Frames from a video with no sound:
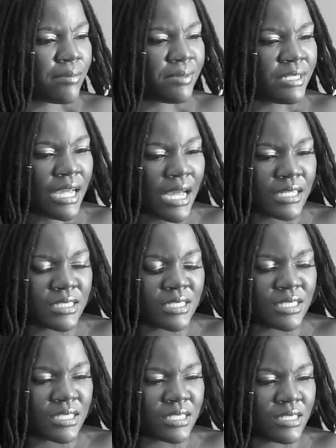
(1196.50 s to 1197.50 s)
But yeah,
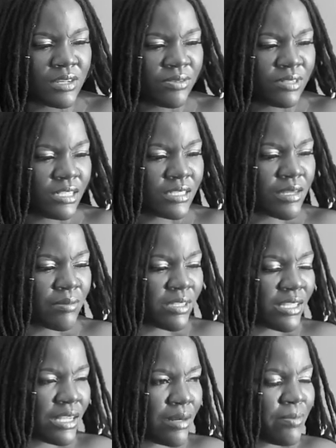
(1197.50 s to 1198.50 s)
it's definitely
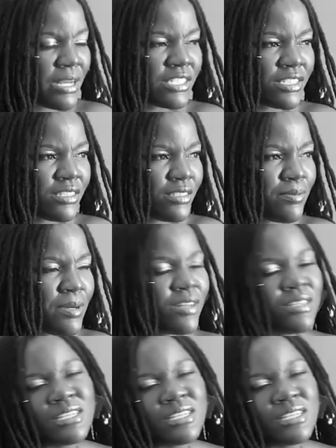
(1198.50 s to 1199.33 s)
something that I'm passionate about.